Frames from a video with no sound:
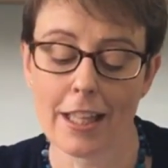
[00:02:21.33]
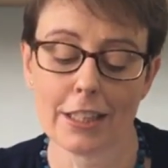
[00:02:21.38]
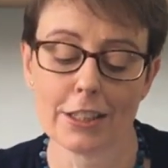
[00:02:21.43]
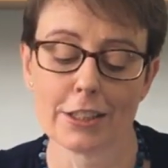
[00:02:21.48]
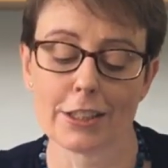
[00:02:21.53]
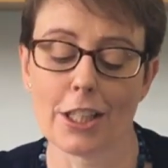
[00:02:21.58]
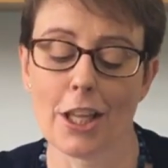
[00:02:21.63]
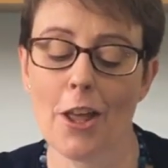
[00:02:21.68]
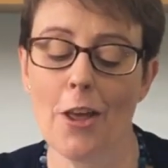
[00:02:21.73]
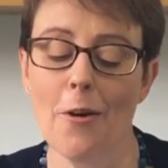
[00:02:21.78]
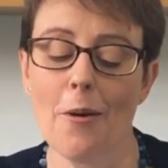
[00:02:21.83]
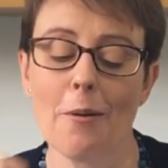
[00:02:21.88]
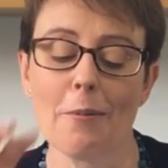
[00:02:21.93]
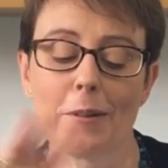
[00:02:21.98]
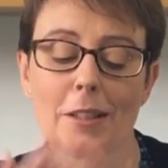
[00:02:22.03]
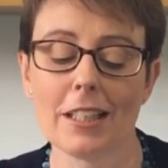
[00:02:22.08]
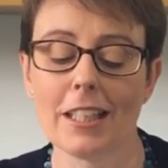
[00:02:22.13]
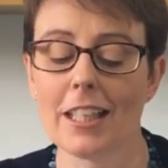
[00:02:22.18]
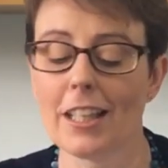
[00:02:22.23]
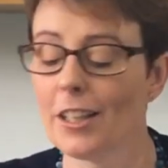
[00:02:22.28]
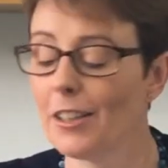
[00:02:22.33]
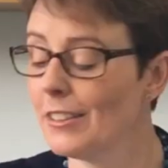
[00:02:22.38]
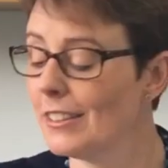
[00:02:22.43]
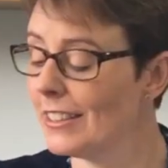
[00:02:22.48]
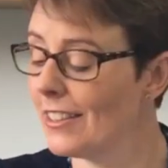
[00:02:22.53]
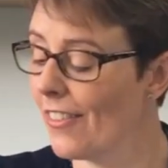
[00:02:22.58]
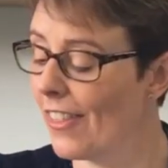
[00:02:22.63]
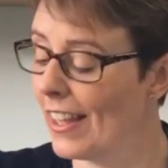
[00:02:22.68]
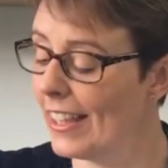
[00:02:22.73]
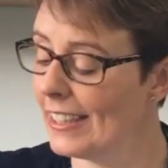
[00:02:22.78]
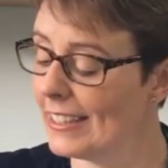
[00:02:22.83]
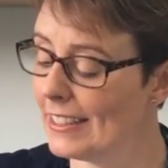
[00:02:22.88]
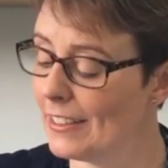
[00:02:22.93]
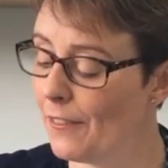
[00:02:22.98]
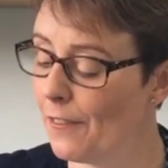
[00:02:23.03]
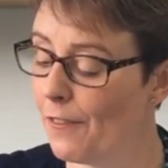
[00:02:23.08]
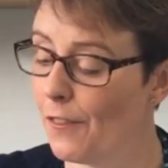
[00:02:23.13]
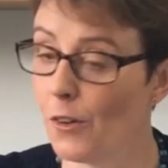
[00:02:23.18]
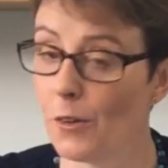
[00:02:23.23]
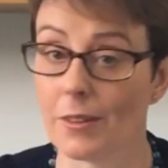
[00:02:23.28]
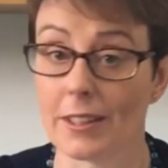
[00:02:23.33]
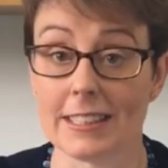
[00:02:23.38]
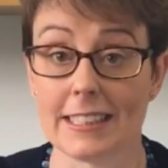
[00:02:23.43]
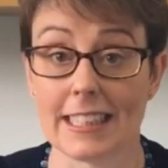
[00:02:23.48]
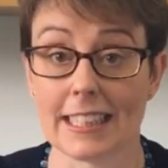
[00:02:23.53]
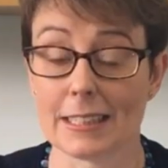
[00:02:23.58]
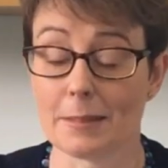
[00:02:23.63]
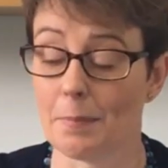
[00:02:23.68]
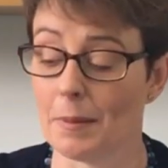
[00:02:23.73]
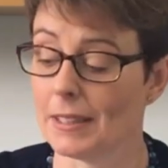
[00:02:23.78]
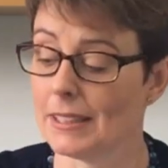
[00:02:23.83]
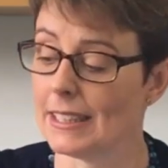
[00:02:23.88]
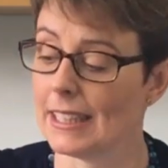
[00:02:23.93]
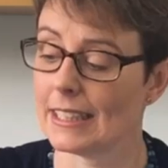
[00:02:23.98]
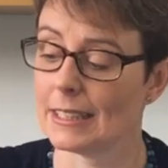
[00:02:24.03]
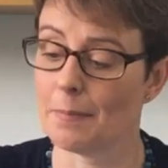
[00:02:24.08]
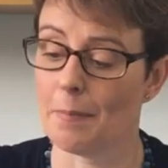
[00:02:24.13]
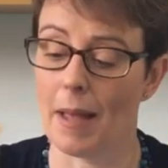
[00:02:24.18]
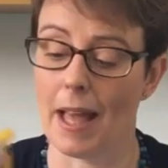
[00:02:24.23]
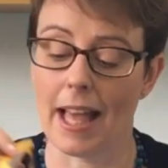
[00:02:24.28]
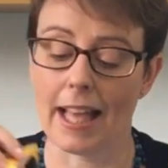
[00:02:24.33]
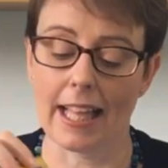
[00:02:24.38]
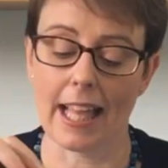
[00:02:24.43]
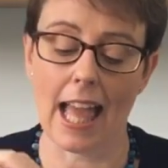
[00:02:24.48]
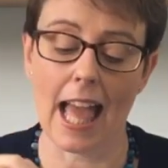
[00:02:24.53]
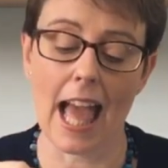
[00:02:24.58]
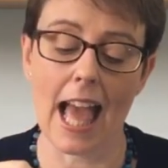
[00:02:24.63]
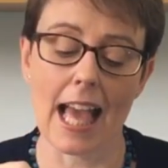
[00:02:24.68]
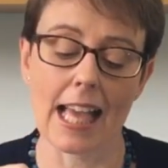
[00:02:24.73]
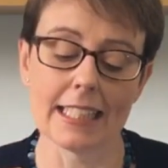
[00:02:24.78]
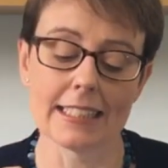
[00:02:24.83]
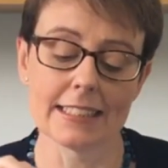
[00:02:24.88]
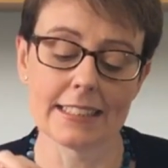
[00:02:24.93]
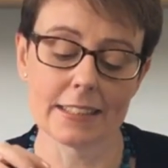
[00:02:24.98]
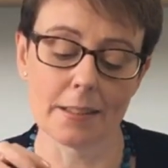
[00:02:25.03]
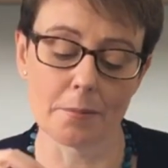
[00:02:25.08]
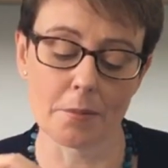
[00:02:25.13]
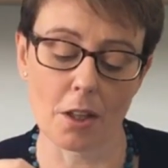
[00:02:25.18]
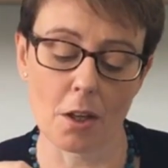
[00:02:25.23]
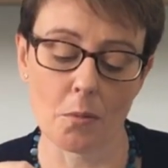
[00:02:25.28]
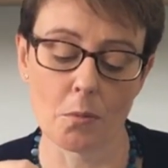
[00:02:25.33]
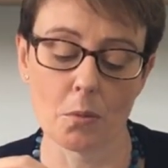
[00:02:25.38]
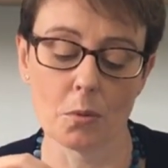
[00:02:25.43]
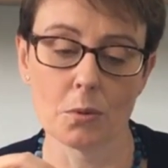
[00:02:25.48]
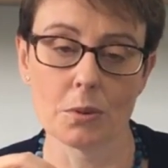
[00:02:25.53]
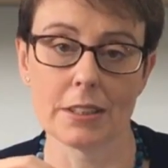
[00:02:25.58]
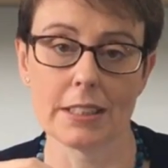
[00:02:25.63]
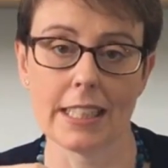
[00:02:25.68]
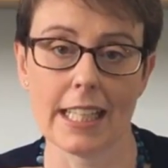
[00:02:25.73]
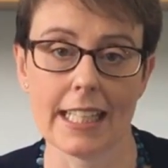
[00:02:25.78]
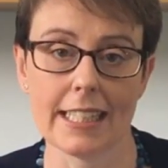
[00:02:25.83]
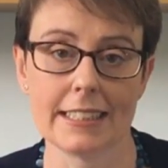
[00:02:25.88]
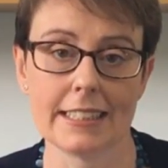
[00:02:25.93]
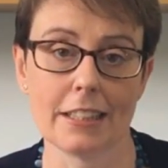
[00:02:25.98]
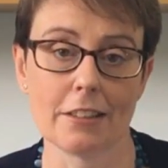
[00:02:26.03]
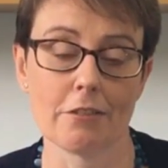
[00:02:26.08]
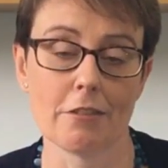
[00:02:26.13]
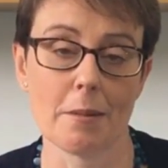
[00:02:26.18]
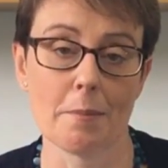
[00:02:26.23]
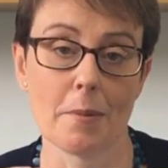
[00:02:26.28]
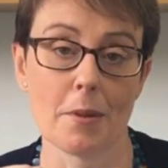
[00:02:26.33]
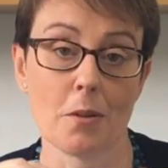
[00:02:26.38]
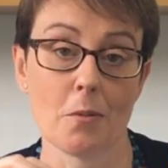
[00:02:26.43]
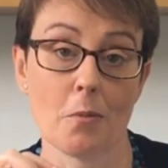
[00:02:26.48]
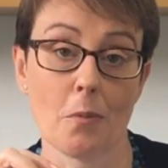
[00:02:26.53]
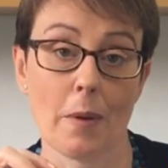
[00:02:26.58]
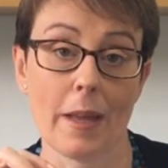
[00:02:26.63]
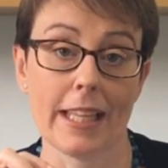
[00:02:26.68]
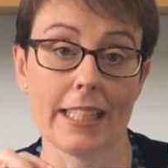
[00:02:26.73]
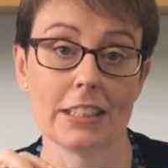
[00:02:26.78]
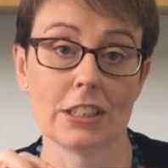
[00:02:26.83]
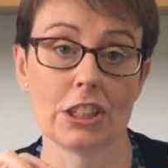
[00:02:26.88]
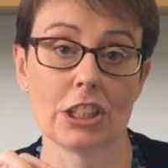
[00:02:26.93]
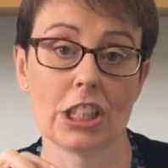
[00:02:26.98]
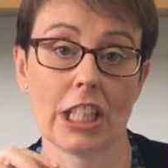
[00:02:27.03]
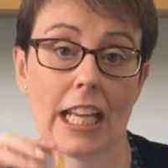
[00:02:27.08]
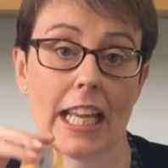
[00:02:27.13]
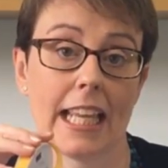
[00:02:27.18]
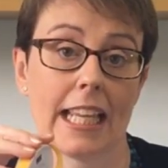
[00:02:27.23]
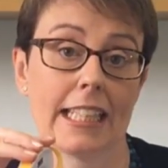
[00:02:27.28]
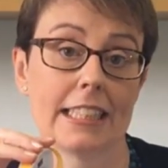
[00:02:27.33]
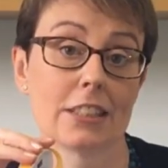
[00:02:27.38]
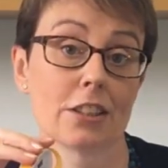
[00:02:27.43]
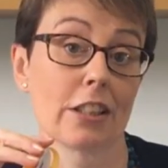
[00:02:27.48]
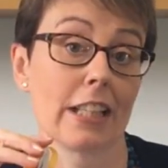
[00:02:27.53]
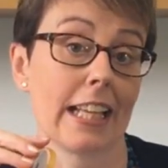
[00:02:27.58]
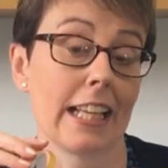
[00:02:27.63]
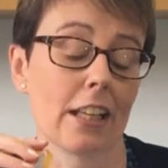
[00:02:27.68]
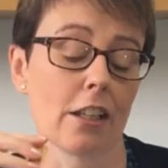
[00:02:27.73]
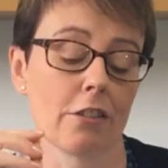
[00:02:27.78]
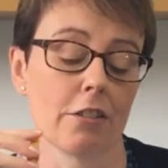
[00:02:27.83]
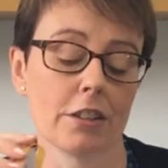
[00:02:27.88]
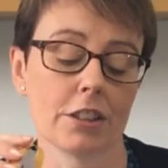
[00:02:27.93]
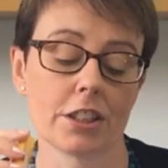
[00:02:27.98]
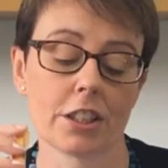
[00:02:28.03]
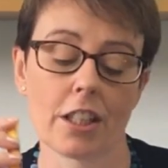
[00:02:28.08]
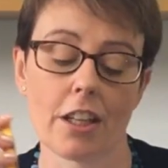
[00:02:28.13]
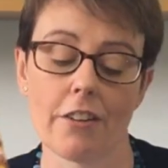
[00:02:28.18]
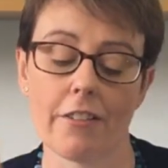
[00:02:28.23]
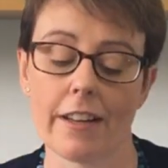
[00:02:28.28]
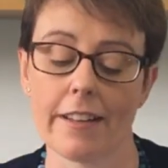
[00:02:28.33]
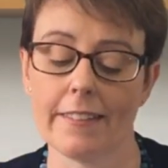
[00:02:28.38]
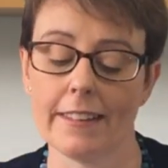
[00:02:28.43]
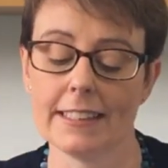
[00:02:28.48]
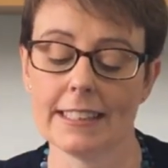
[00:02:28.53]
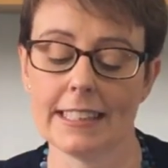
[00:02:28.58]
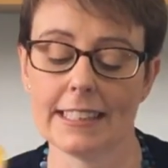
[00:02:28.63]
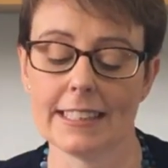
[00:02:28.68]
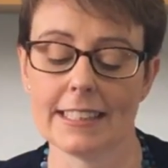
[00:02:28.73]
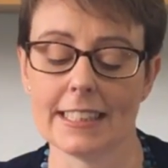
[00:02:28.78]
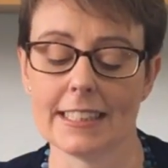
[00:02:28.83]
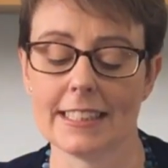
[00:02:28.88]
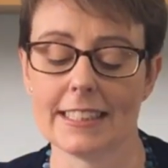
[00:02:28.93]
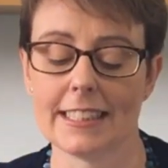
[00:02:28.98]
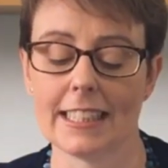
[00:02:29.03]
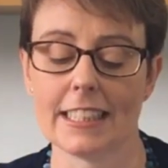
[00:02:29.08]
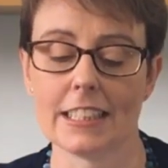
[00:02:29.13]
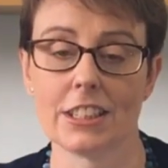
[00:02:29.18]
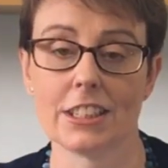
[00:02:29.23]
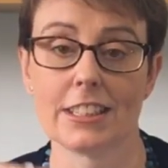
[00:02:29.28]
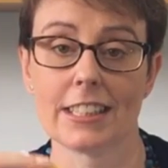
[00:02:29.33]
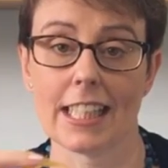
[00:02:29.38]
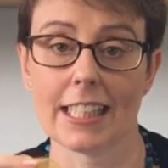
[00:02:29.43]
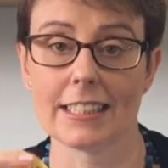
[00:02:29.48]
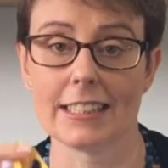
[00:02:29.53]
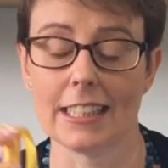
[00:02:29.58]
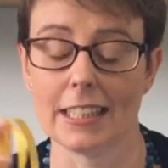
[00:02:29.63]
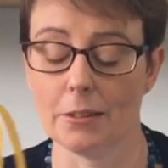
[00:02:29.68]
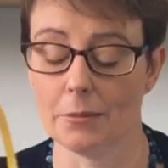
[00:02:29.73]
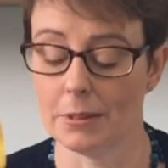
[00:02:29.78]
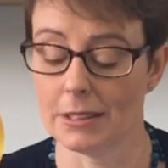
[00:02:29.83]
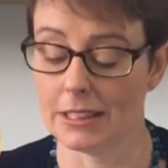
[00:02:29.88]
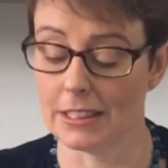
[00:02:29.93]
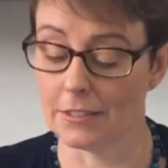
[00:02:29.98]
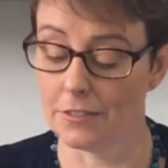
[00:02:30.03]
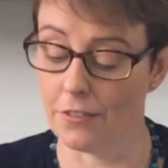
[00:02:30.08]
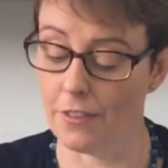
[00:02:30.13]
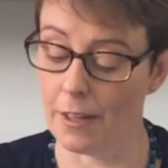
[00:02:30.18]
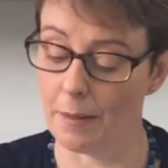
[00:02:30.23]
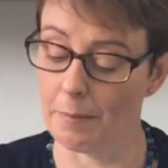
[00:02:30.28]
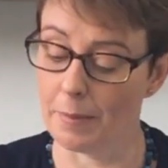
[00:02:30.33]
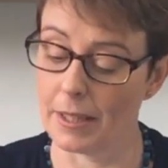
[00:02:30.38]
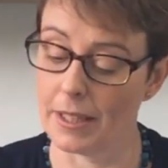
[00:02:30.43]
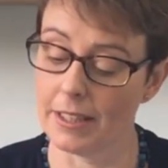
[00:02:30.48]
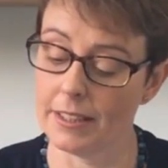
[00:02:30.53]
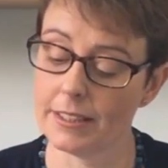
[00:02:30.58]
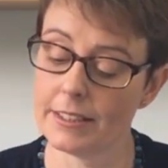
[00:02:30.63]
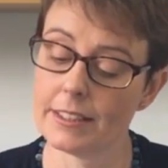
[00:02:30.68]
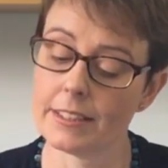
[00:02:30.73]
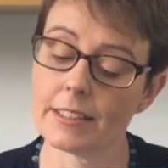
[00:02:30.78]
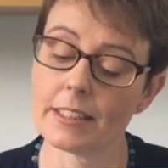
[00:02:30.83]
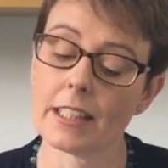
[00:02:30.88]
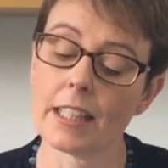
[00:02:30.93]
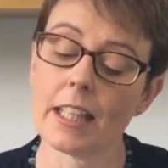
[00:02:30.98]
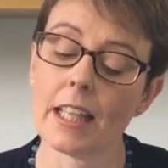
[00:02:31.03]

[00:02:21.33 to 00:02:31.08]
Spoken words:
So I'm going to use this for the 6 by 6 bag and some coordinating ribbon which is in crushed curry, and this is the stitch satin, which is fabulous.